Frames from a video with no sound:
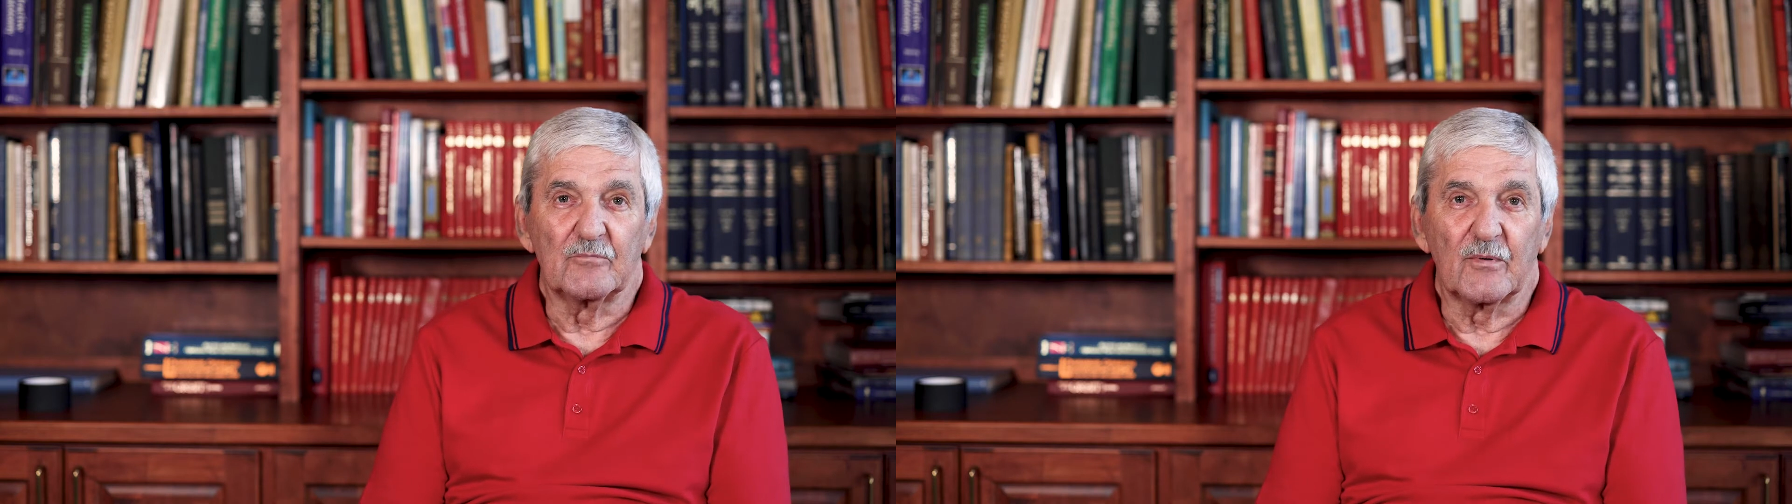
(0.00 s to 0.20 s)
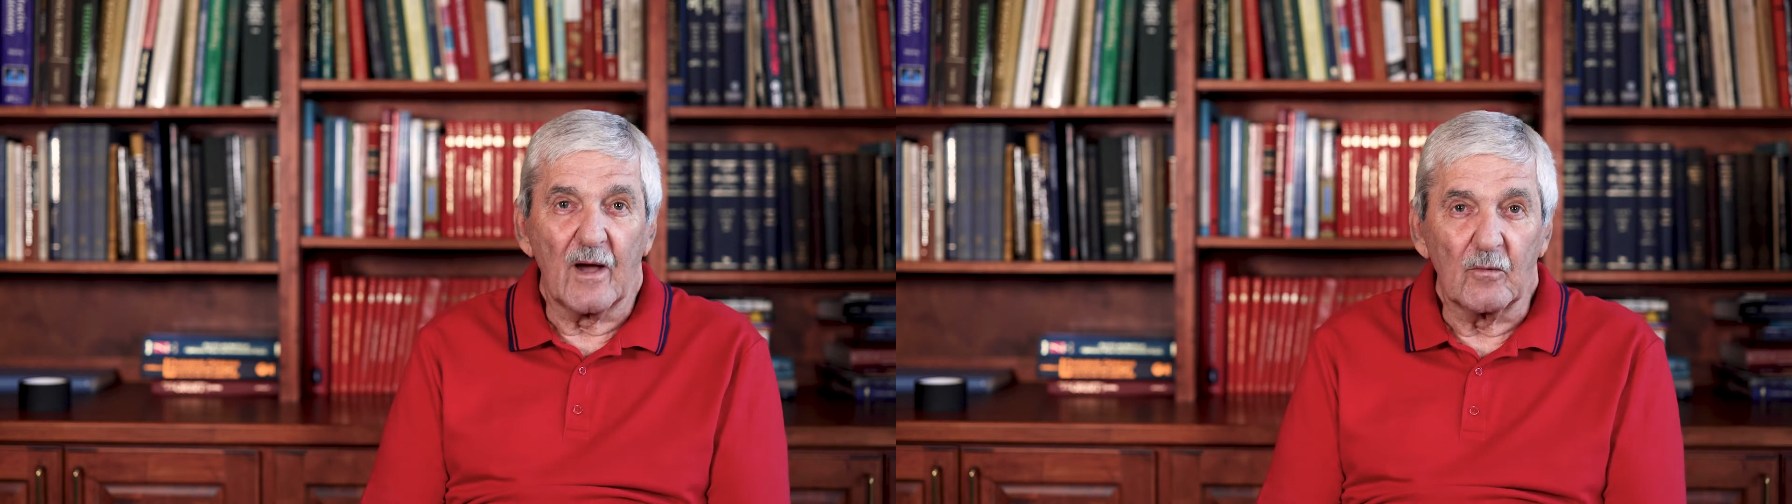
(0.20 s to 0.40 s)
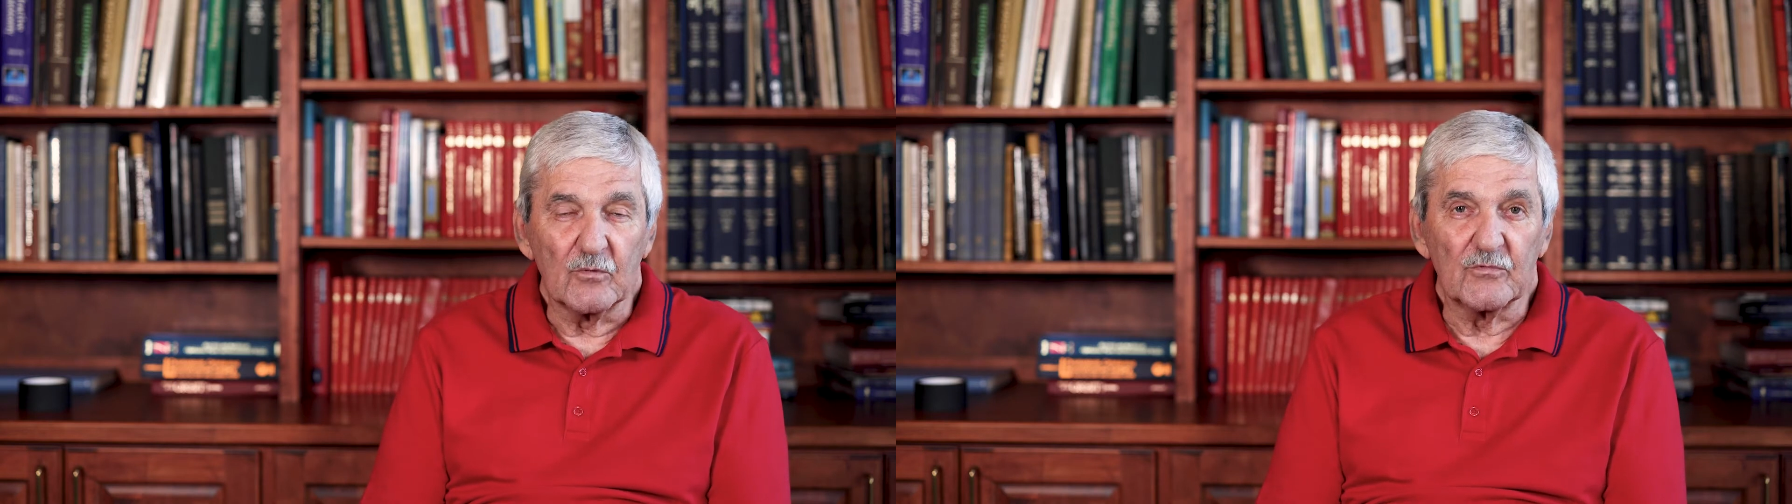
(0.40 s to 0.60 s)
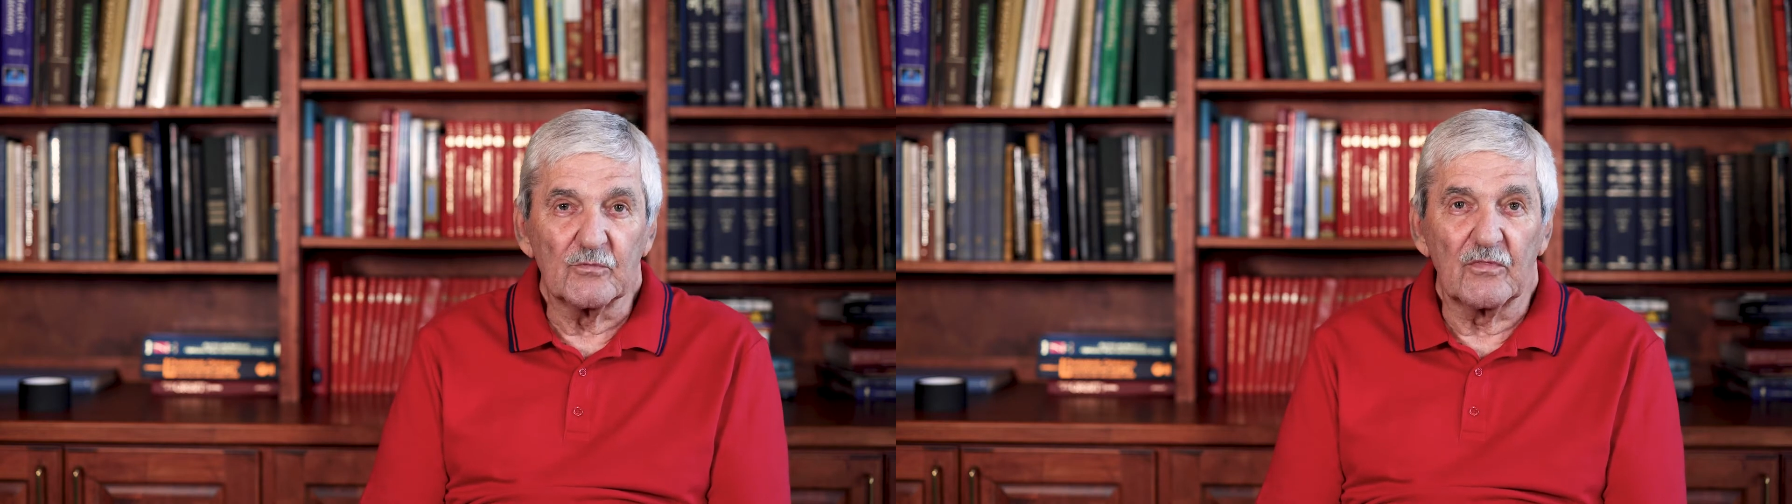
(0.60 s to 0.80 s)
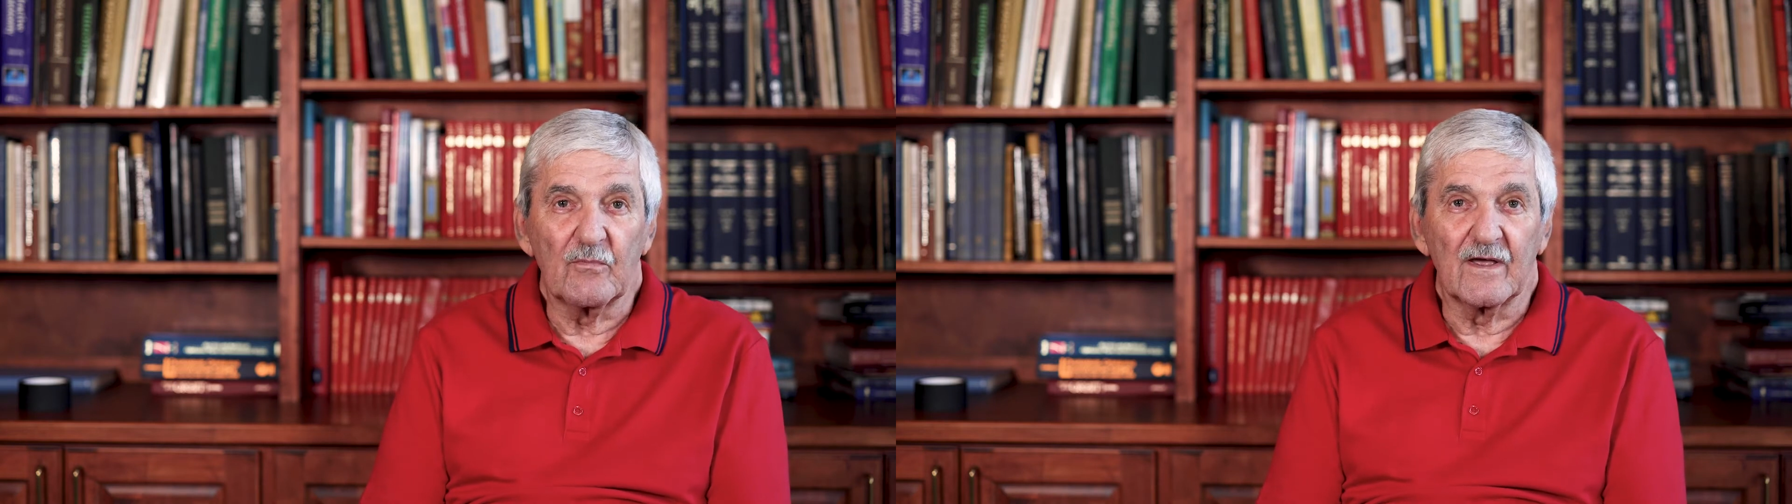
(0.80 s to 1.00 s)
problems
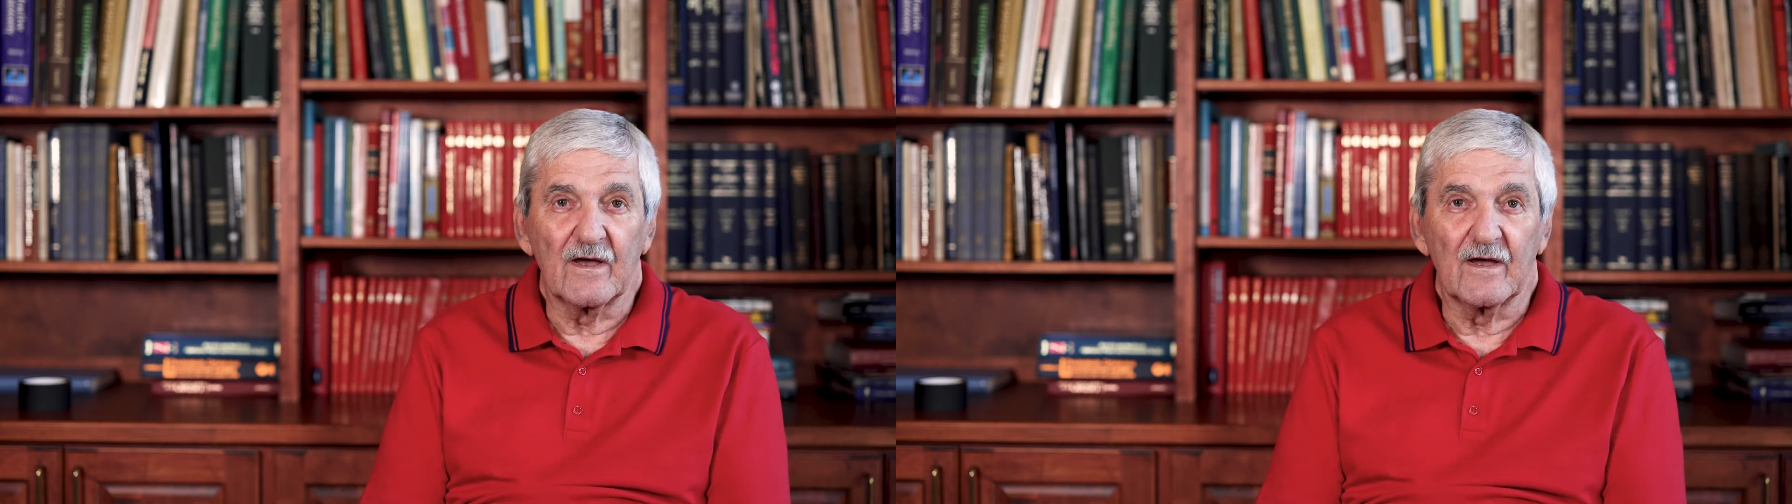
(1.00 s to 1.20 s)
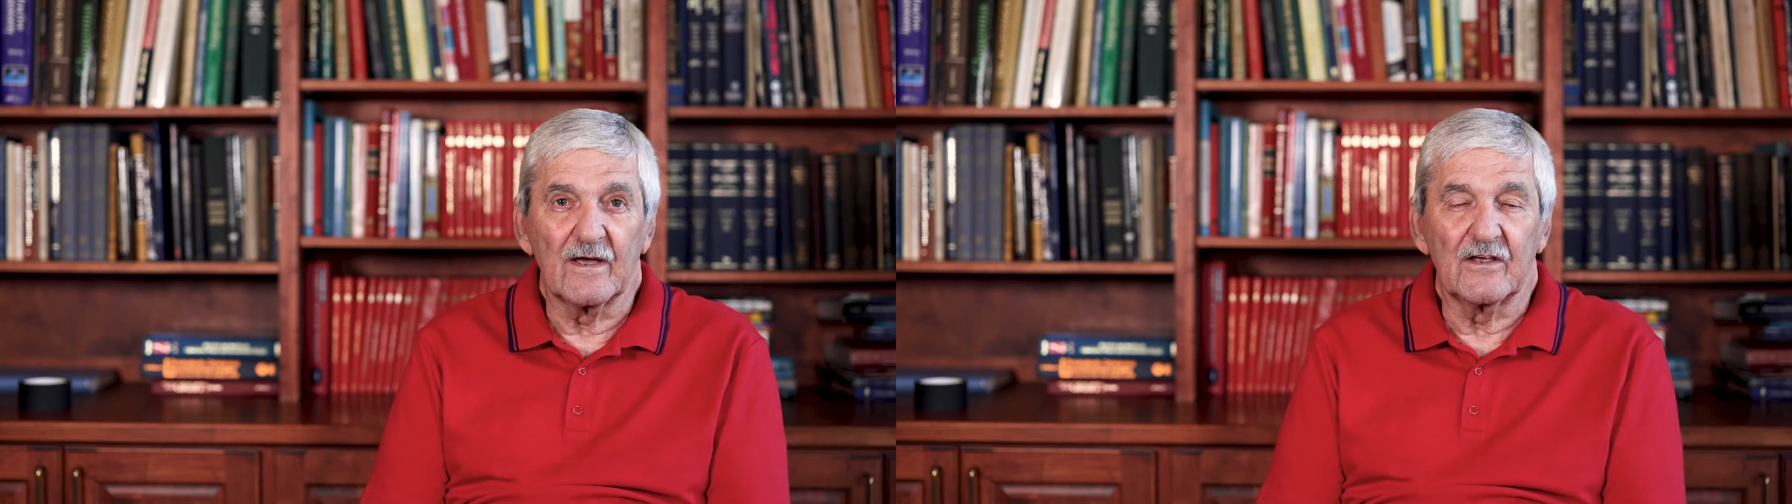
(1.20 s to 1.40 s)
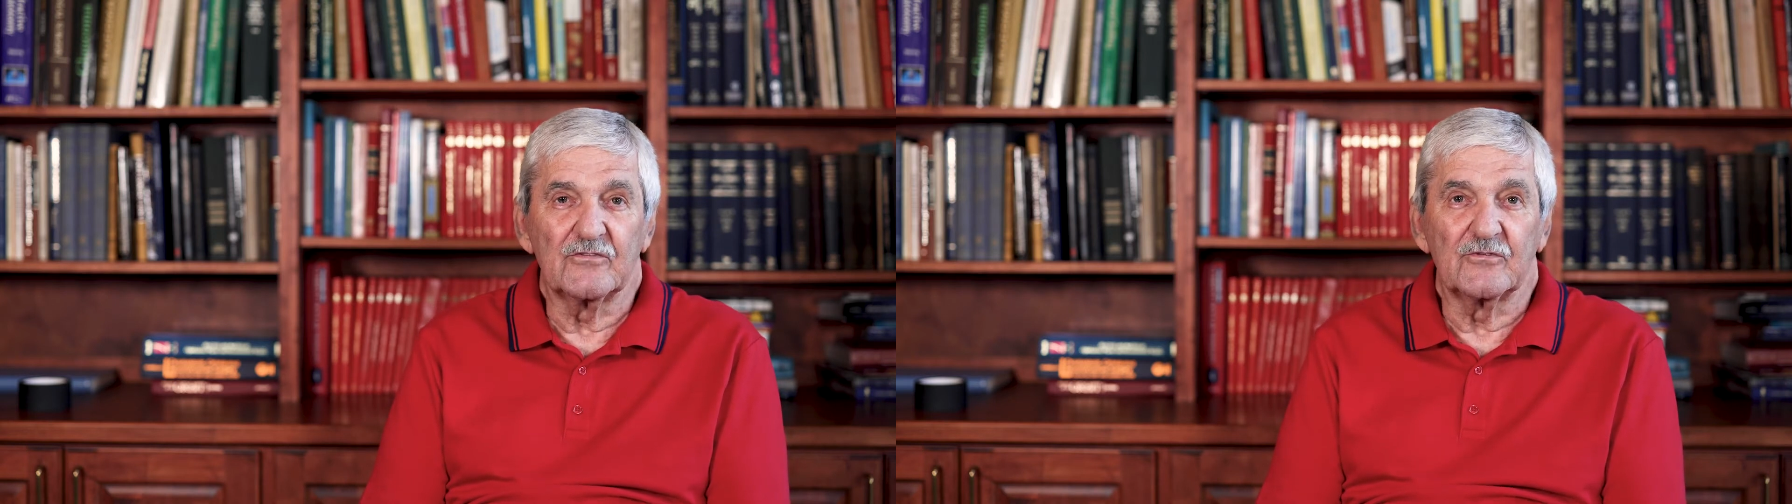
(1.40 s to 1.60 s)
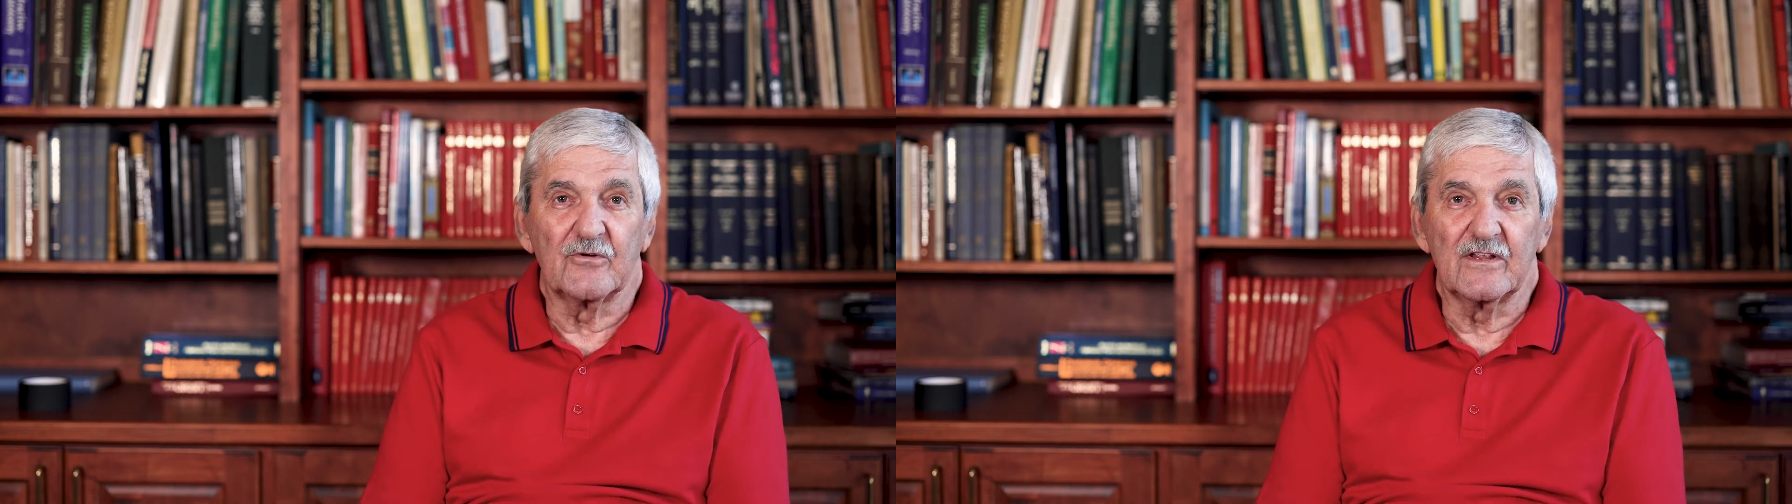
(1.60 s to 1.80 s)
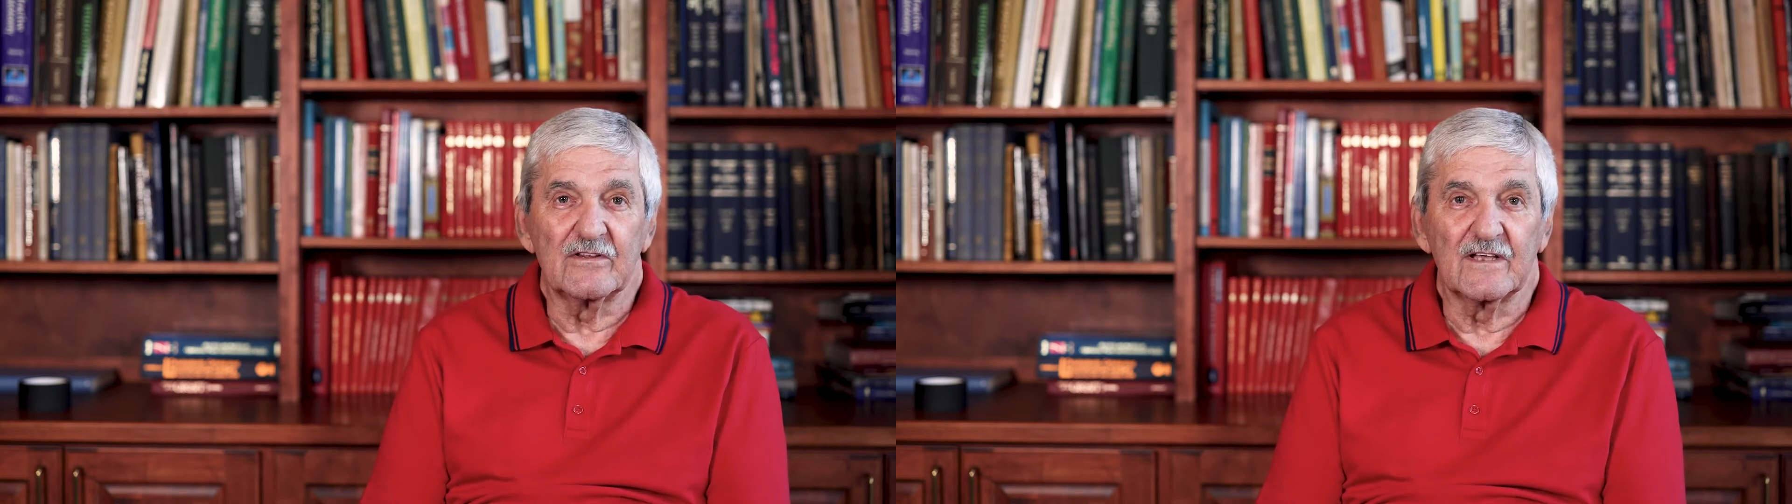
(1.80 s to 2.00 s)
with my eyes or
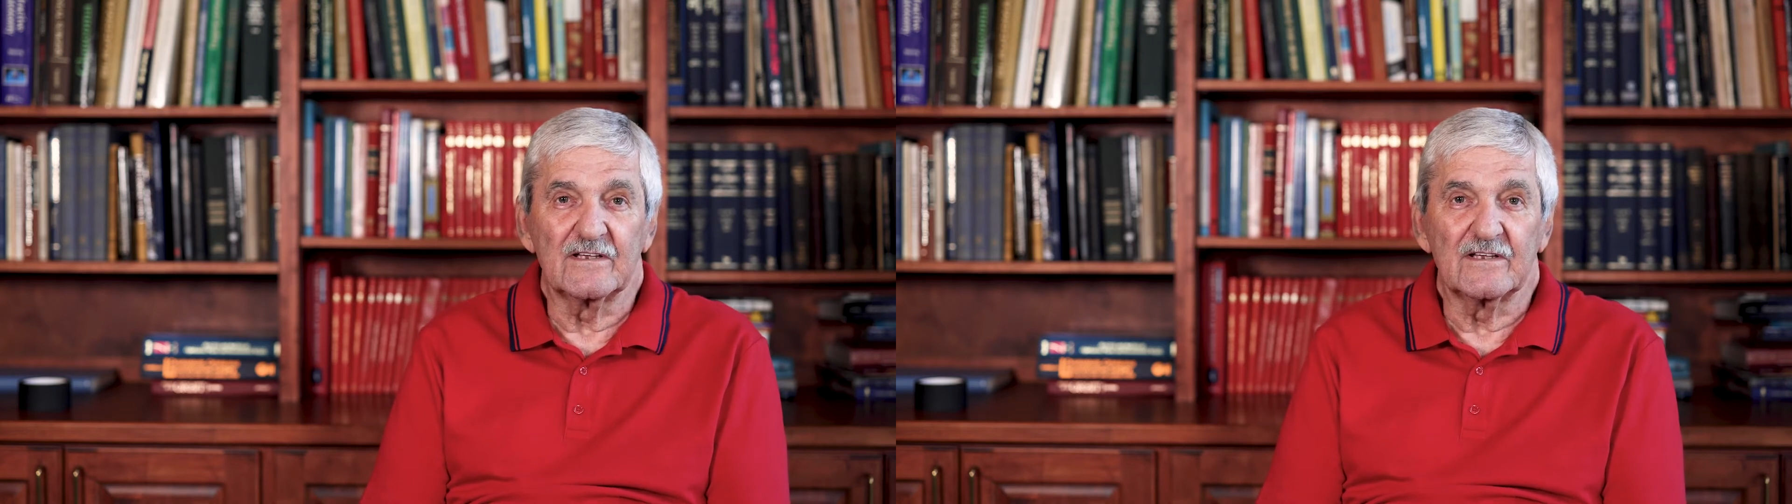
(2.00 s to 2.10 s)
anything